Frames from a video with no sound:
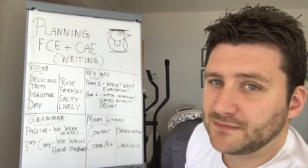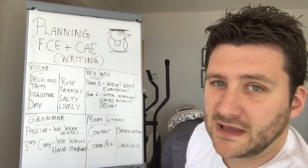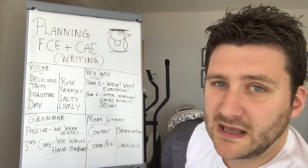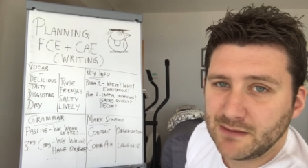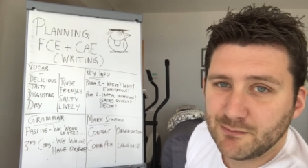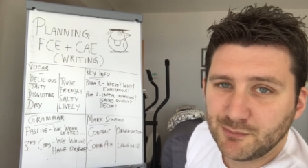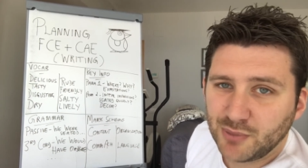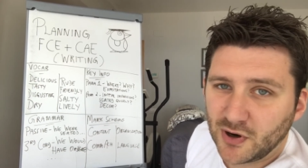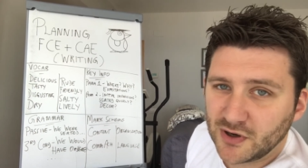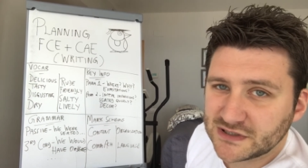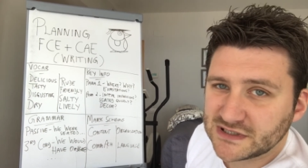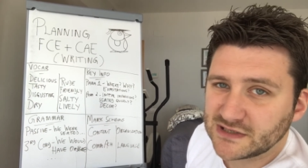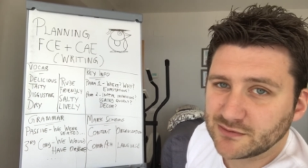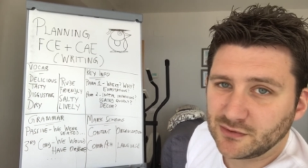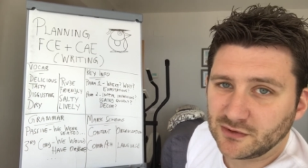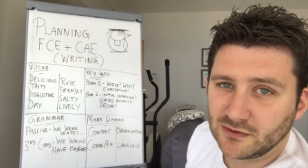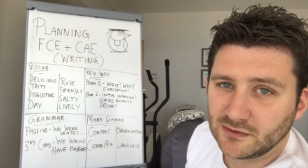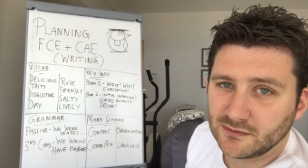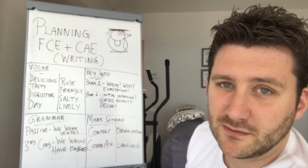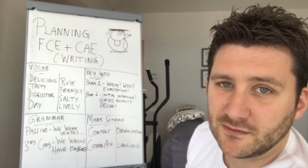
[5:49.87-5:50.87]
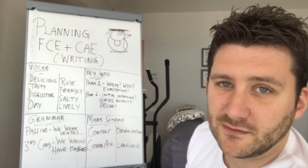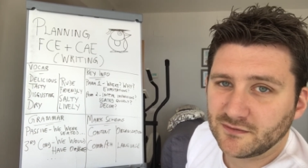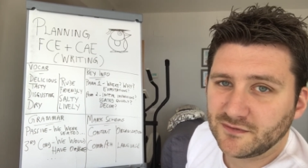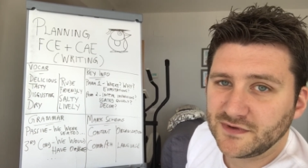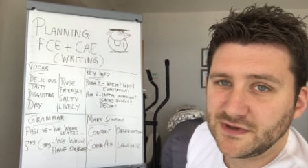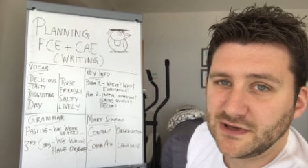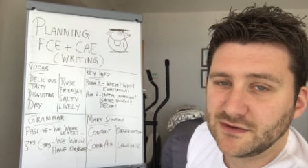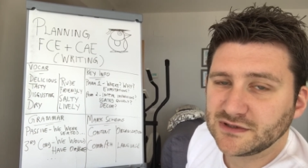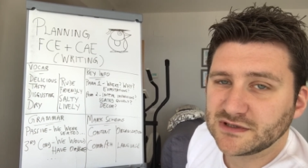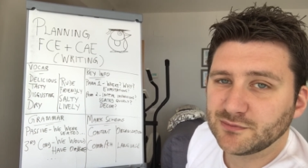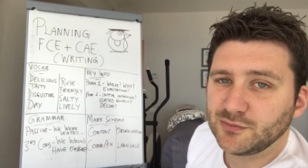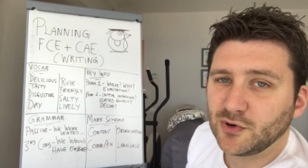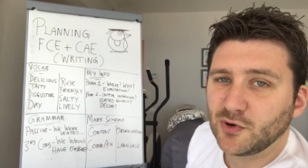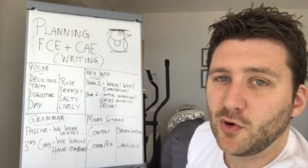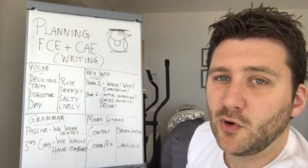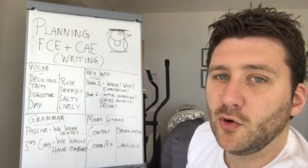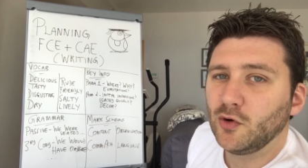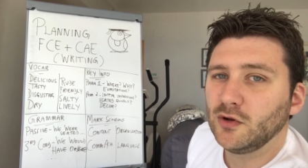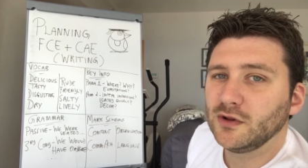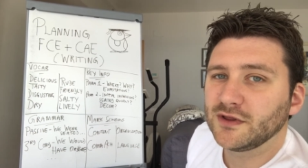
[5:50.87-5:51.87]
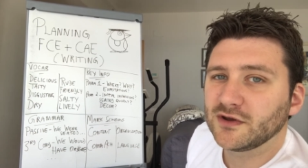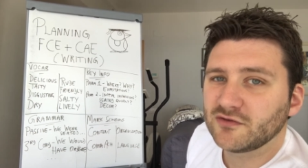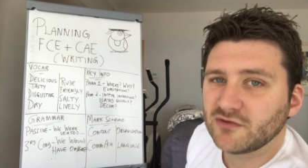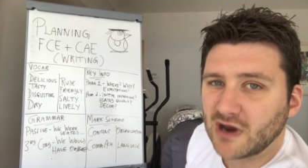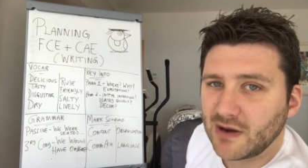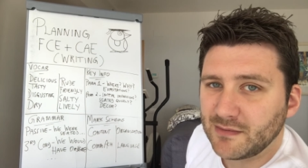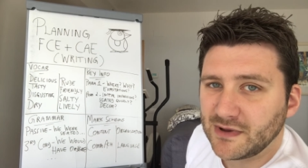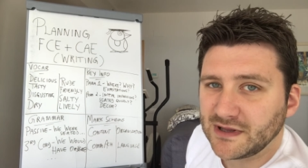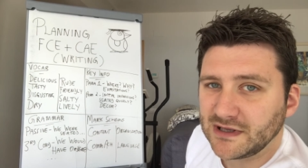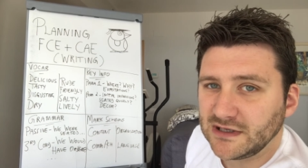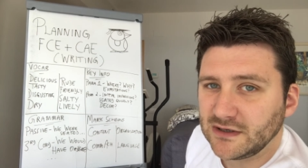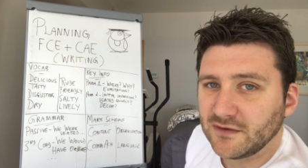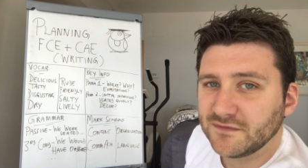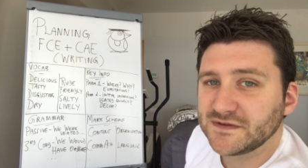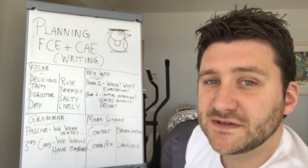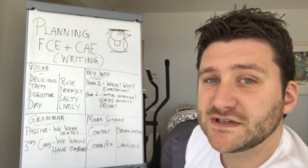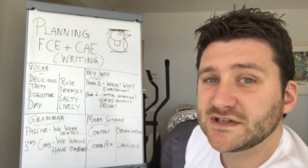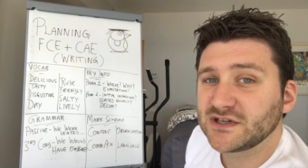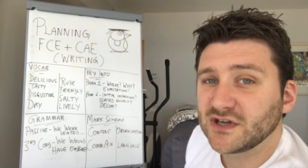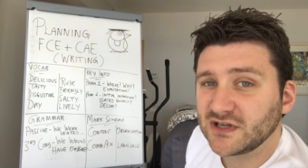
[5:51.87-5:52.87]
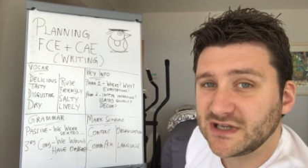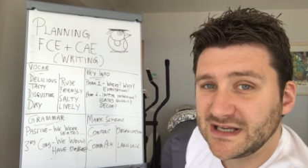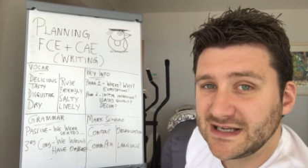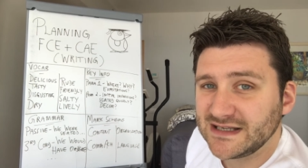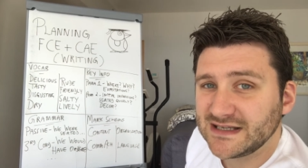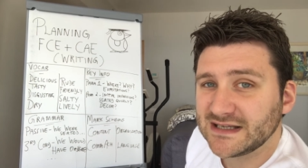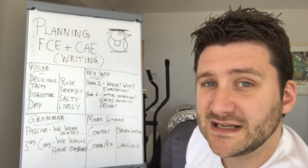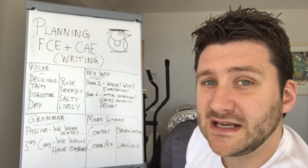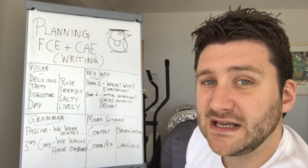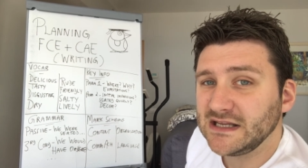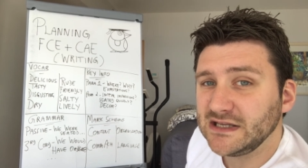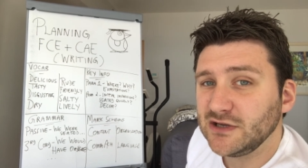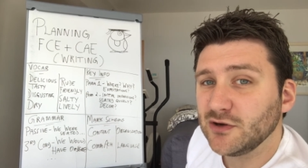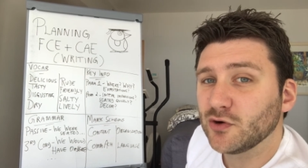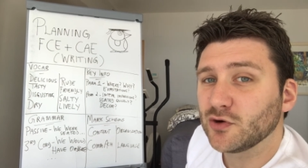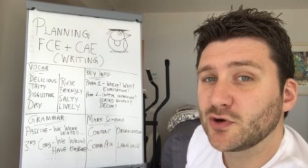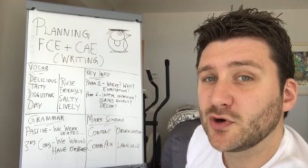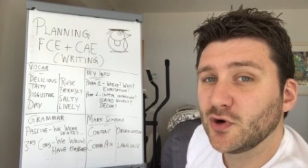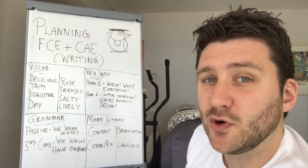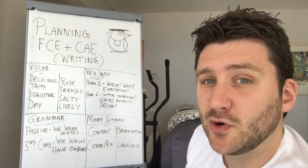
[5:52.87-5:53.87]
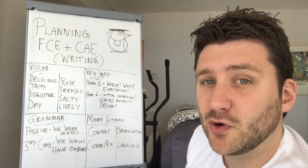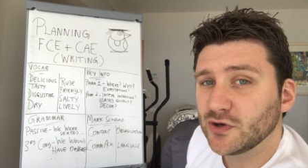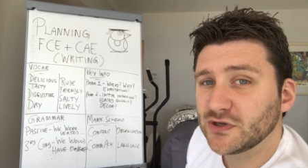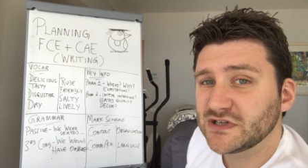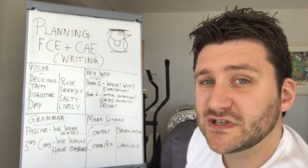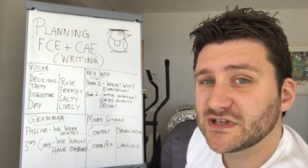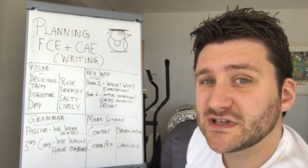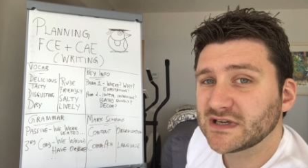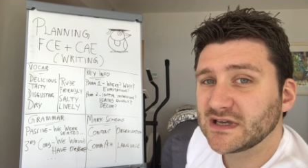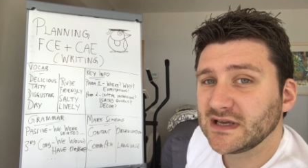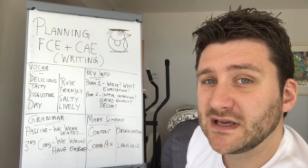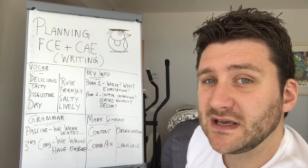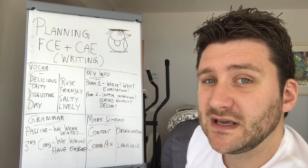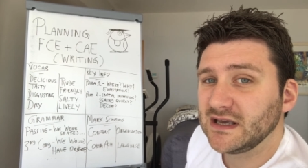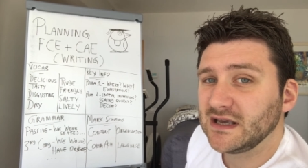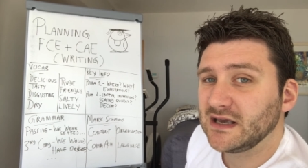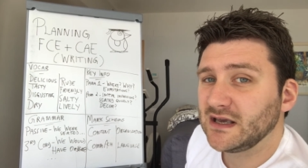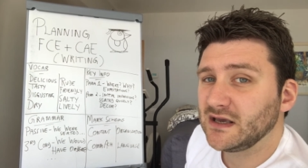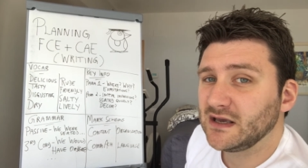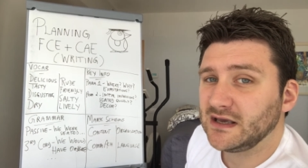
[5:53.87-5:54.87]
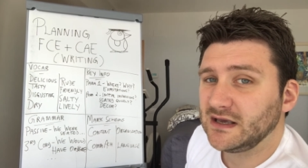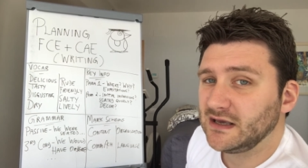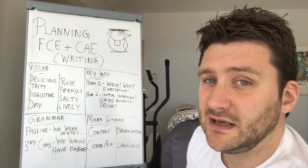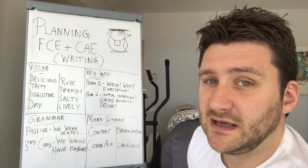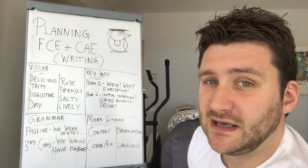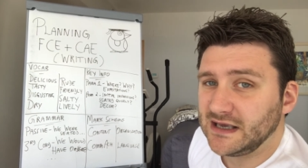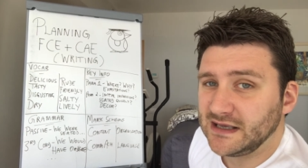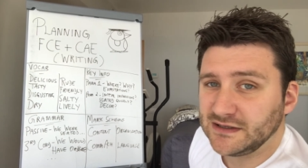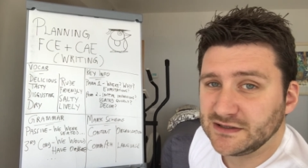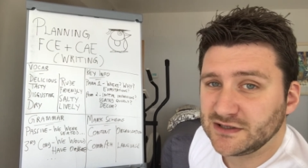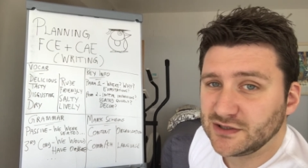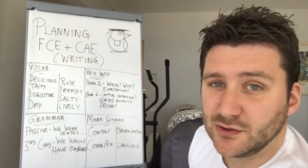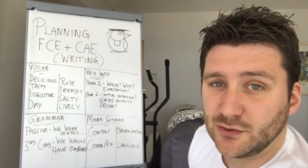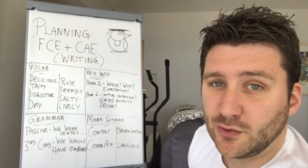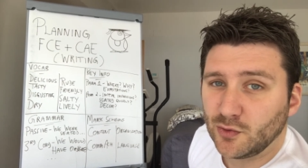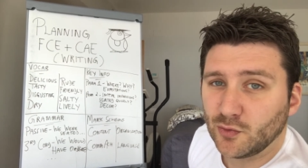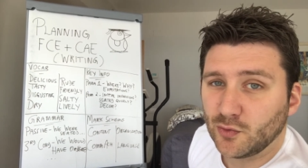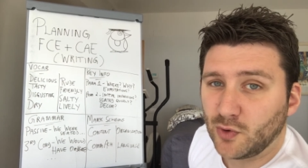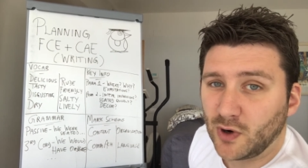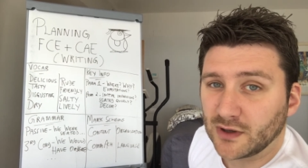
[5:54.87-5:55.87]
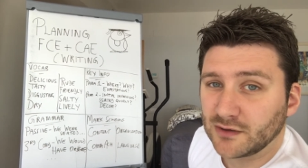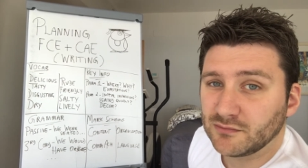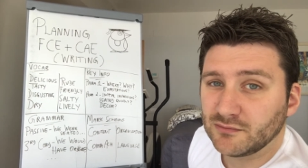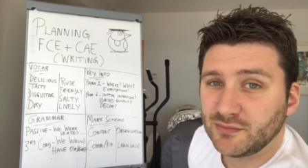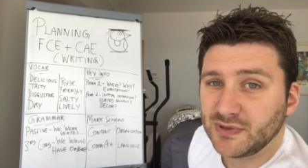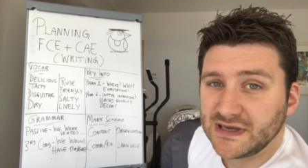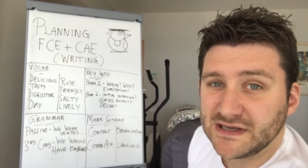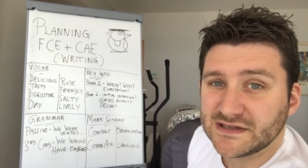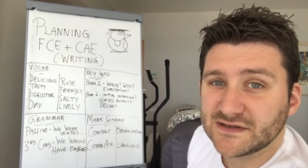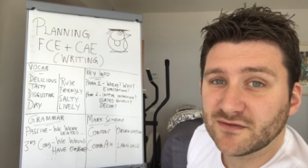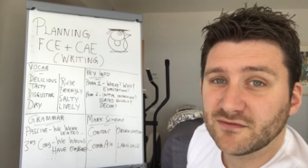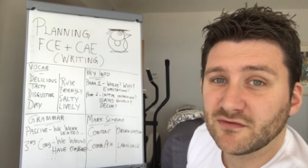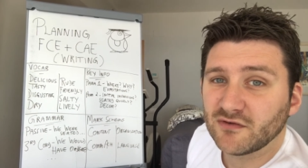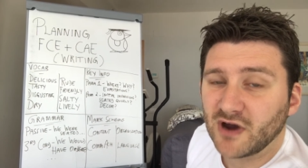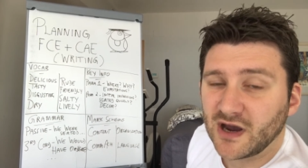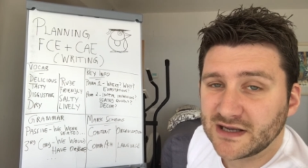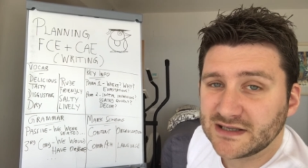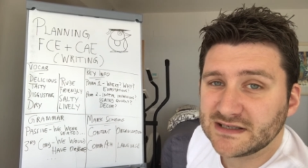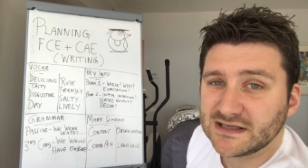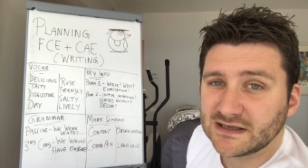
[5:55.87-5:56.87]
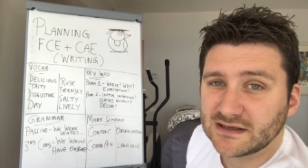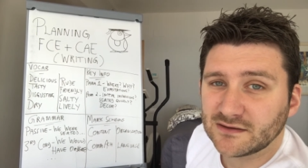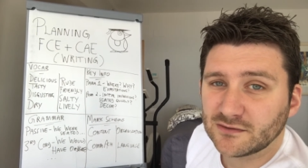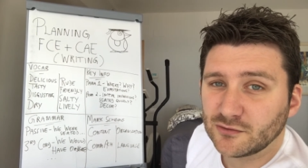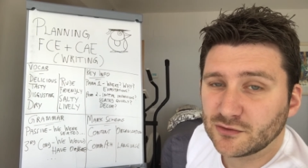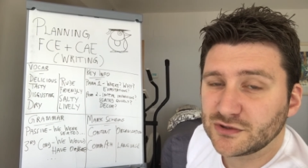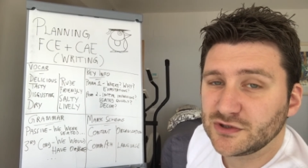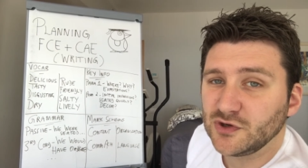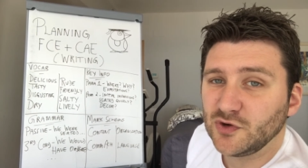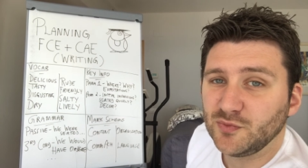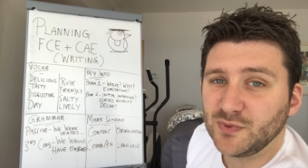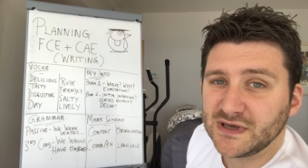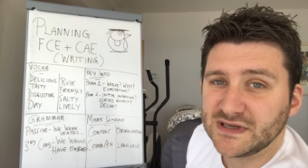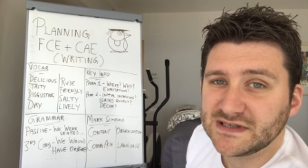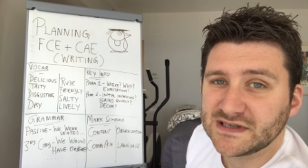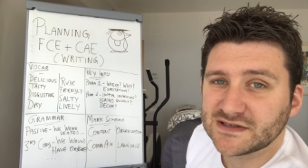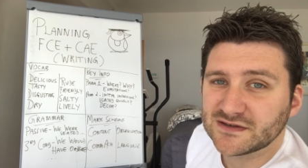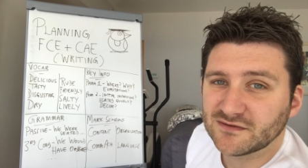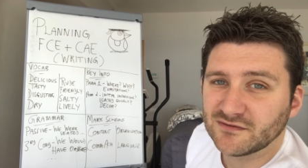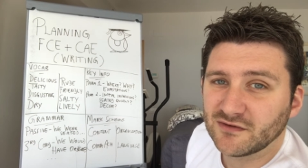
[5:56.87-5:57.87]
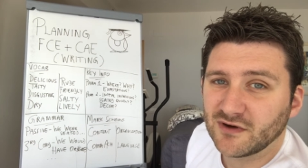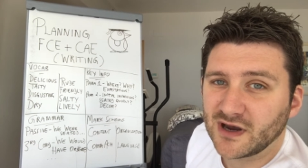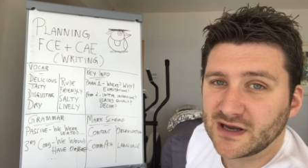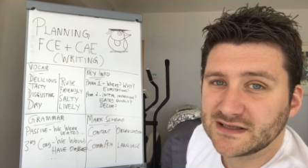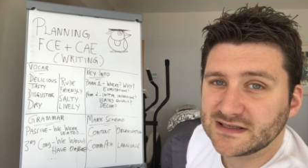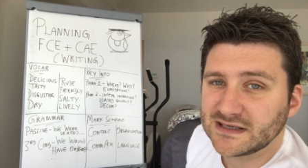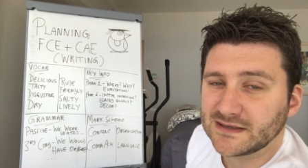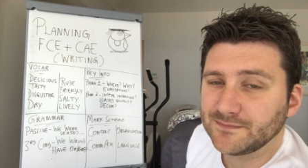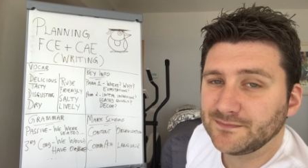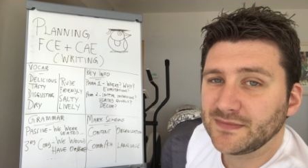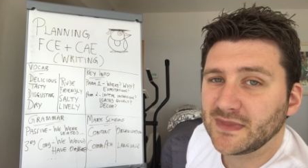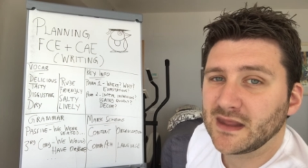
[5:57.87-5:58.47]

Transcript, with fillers: Impossible for you to put all the grammar that you've studied in your course into one piece of writing or two pieces of writing.